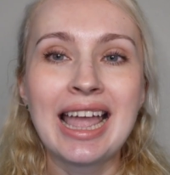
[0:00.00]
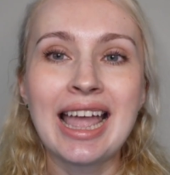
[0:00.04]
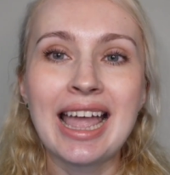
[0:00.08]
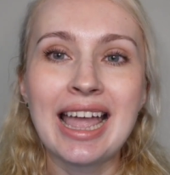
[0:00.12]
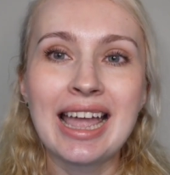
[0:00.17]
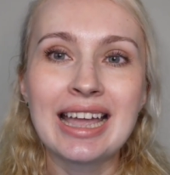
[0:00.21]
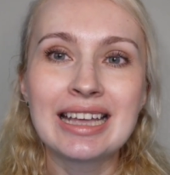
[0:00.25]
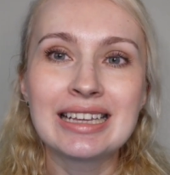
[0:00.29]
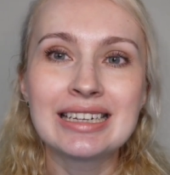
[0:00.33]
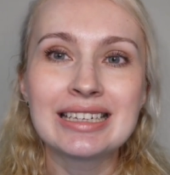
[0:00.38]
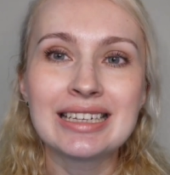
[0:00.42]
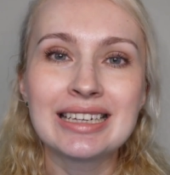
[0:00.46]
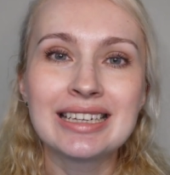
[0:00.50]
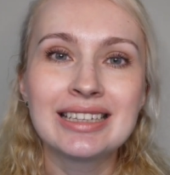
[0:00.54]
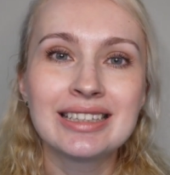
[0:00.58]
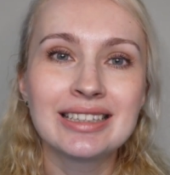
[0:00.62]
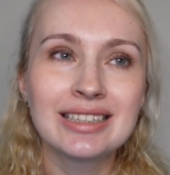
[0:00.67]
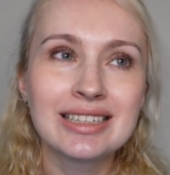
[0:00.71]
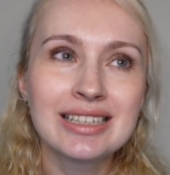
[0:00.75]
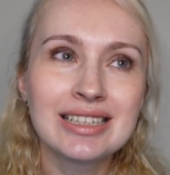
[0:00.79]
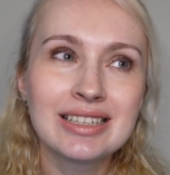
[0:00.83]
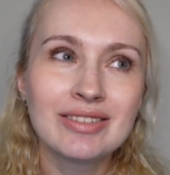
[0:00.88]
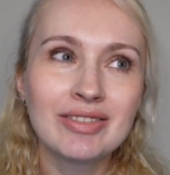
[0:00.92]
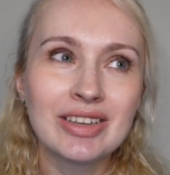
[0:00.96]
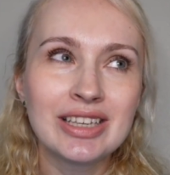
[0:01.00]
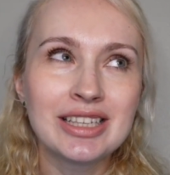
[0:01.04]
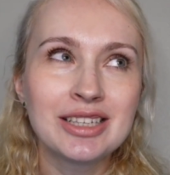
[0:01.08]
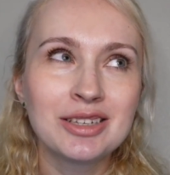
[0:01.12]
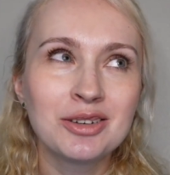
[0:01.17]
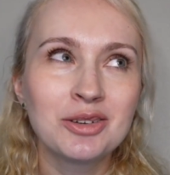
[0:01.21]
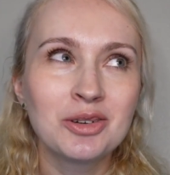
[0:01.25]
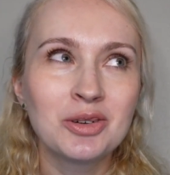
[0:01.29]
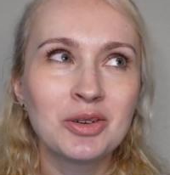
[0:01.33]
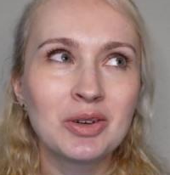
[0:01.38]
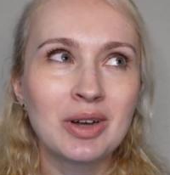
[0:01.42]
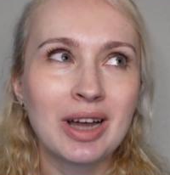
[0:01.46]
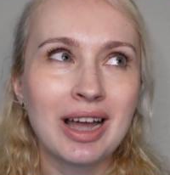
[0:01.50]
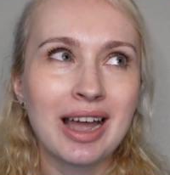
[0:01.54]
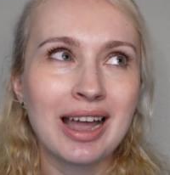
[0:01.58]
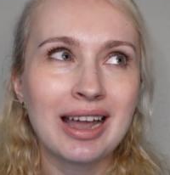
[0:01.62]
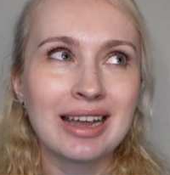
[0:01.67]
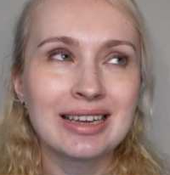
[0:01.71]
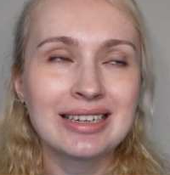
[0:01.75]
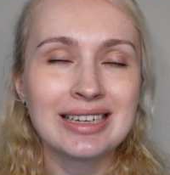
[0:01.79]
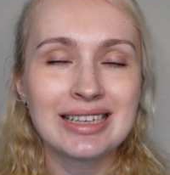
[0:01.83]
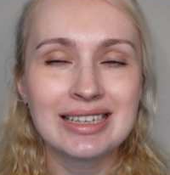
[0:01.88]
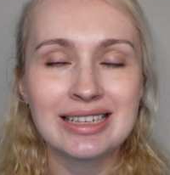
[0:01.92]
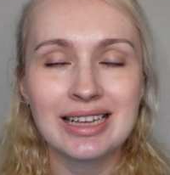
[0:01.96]
And in this video,
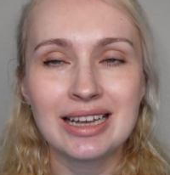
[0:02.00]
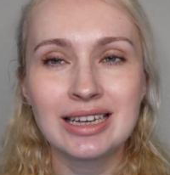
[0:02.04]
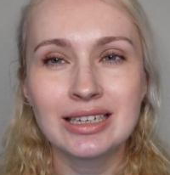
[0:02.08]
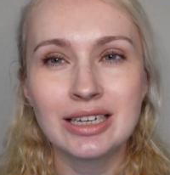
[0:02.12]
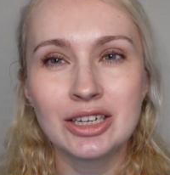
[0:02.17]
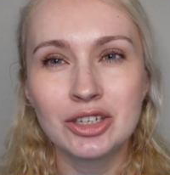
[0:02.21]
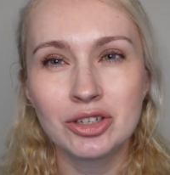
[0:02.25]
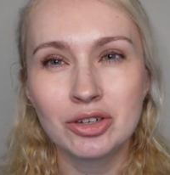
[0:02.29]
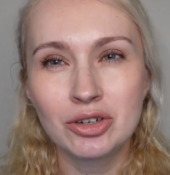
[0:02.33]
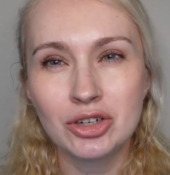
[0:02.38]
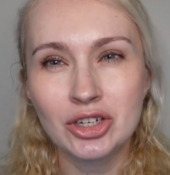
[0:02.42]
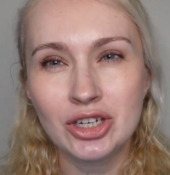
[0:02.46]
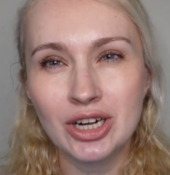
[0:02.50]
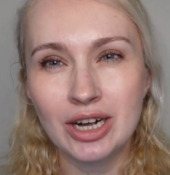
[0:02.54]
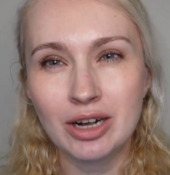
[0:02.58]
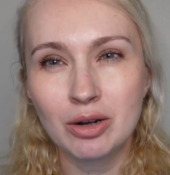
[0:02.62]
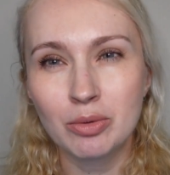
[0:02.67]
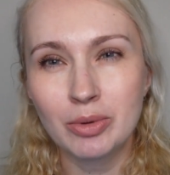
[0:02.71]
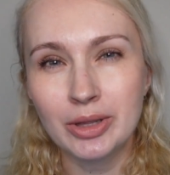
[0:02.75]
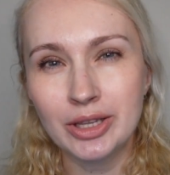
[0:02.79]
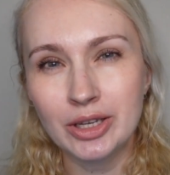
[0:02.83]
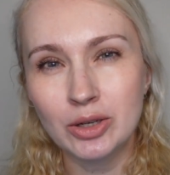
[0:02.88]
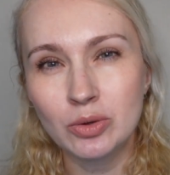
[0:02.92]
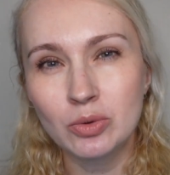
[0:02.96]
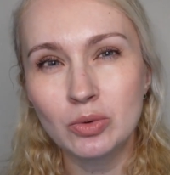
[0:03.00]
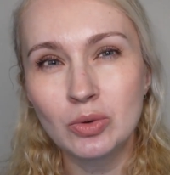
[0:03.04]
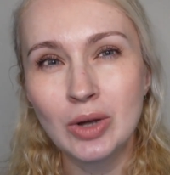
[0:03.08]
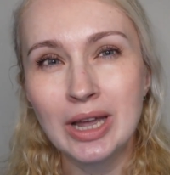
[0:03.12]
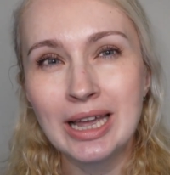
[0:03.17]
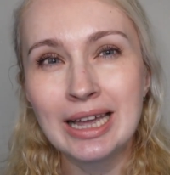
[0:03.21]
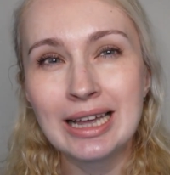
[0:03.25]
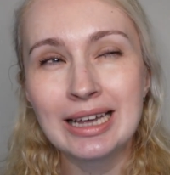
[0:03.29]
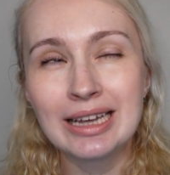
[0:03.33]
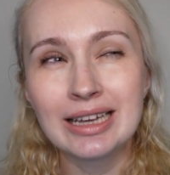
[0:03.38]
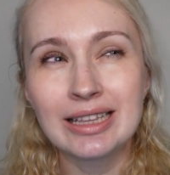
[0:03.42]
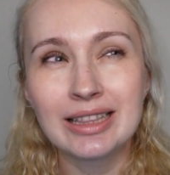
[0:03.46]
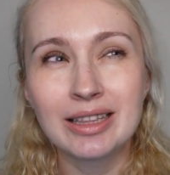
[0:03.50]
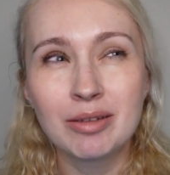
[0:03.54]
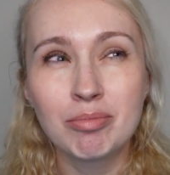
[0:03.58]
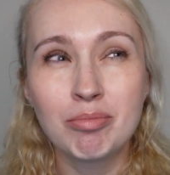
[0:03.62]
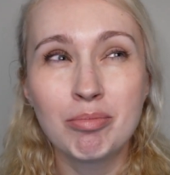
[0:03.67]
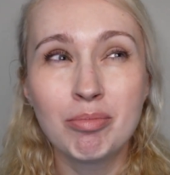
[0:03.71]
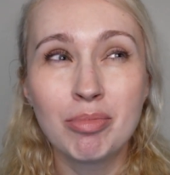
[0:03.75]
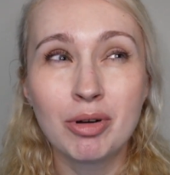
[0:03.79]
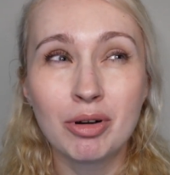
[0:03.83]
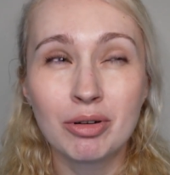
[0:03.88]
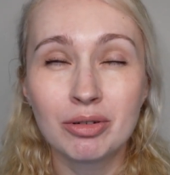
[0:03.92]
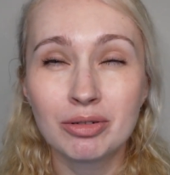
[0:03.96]
I decided to share with you the
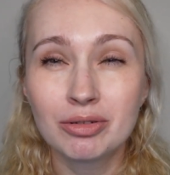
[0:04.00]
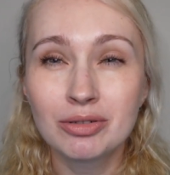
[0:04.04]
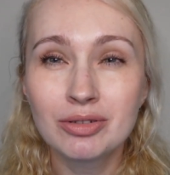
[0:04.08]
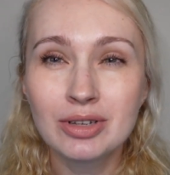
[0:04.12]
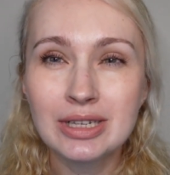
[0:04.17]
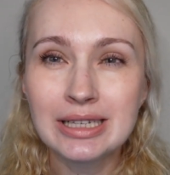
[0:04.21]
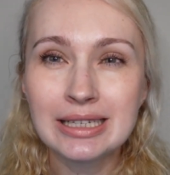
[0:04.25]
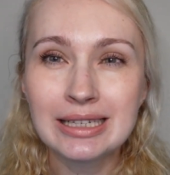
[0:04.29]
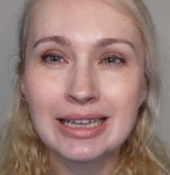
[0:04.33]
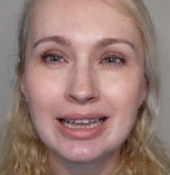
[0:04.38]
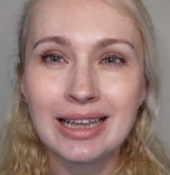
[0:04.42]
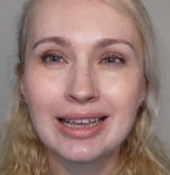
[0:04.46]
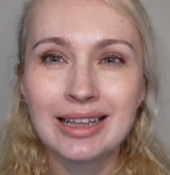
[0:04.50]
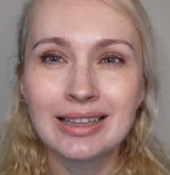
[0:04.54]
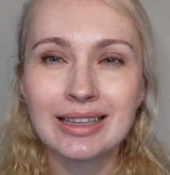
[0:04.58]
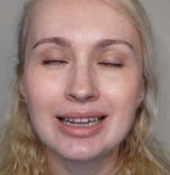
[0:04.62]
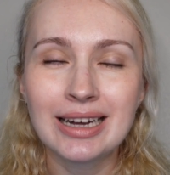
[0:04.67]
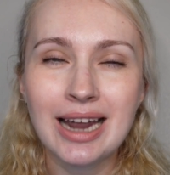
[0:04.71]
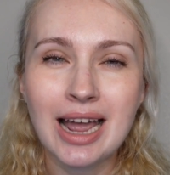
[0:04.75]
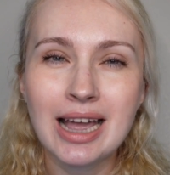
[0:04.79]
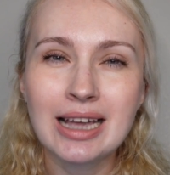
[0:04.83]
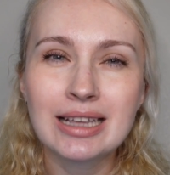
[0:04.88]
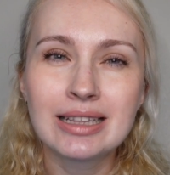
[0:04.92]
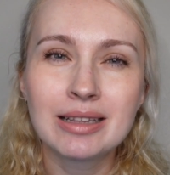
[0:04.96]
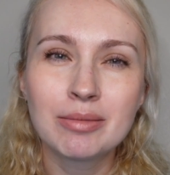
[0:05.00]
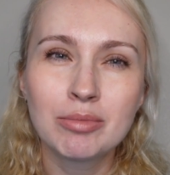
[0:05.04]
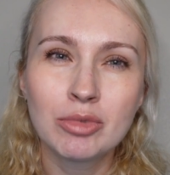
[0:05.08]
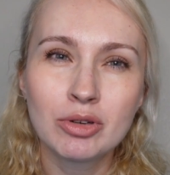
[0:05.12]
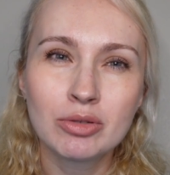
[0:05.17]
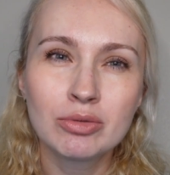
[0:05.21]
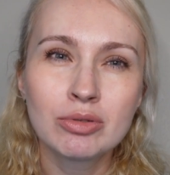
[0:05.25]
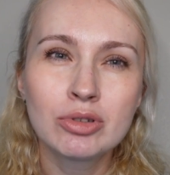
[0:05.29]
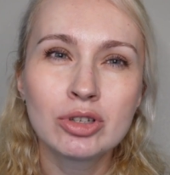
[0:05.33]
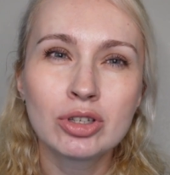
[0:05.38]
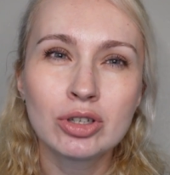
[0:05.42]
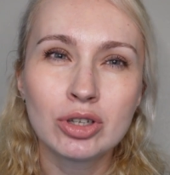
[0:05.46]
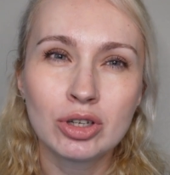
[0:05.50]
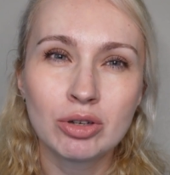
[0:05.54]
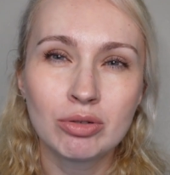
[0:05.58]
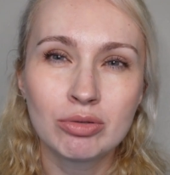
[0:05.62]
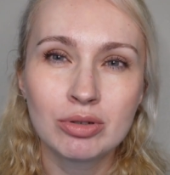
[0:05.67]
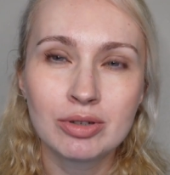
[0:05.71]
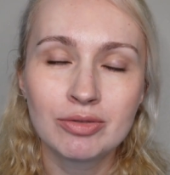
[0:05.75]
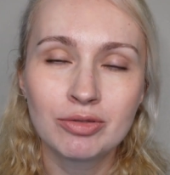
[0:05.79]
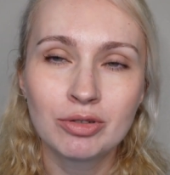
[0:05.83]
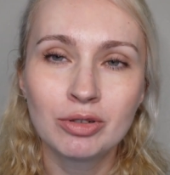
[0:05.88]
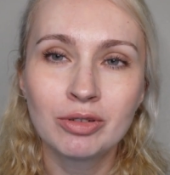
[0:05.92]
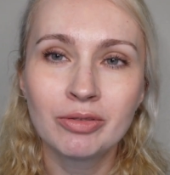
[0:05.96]
burrs that are the most
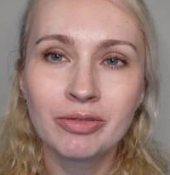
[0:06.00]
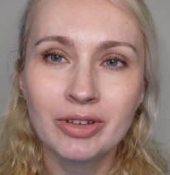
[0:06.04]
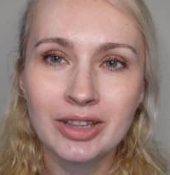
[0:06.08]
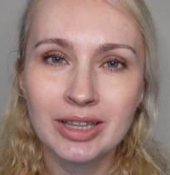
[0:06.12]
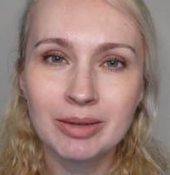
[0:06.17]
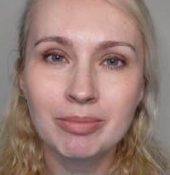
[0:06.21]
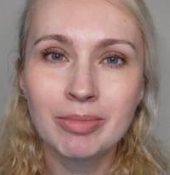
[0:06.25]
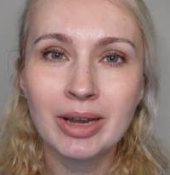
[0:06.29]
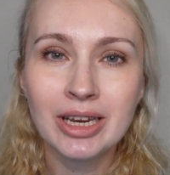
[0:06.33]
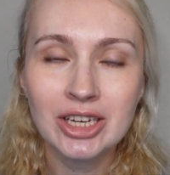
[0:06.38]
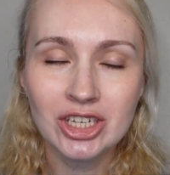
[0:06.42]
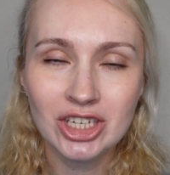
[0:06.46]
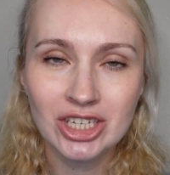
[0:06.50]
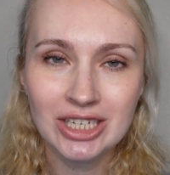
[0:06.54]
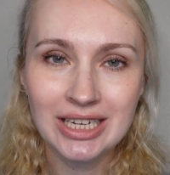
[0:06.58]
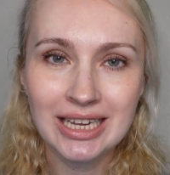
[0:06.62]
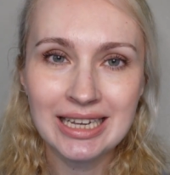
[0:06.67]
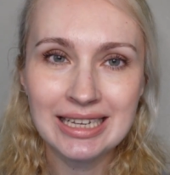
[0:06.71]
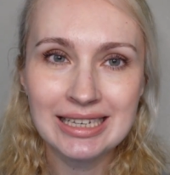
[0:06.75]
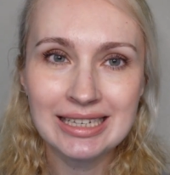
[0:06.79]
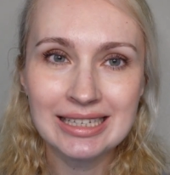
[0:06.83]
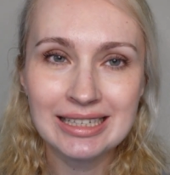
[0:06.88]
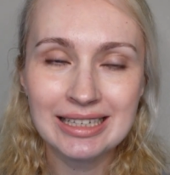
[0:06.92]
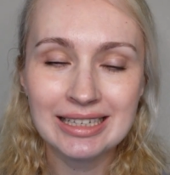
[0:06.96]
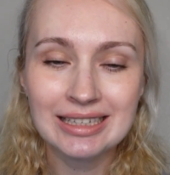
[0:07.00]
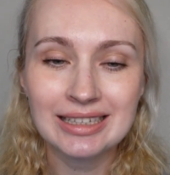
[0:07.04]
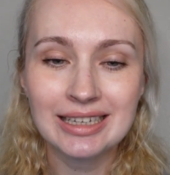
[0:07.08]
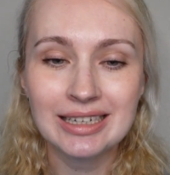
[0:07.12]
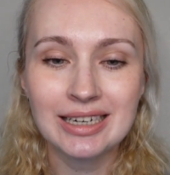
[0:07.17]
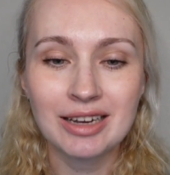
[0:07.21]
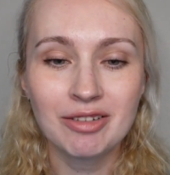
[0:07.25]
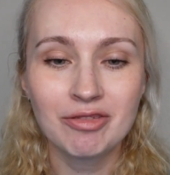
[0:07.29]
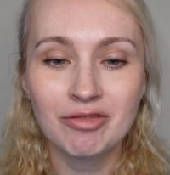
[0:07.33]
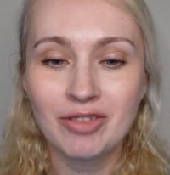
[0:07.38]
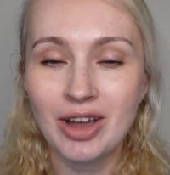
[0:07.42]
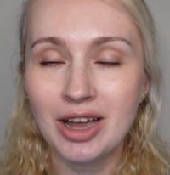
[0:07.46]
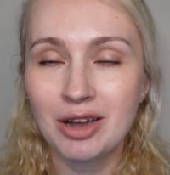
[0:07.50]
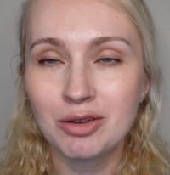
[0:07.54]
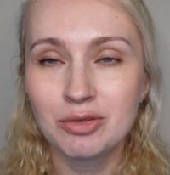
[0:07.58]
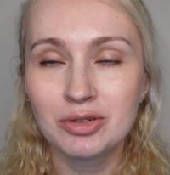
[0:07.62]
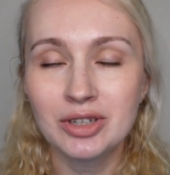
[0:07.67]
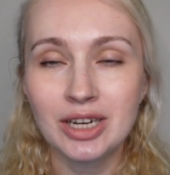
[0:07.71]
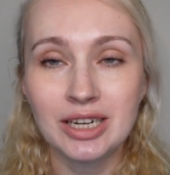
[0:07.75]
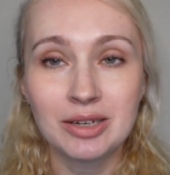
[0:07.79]
useful for the bench test that I found.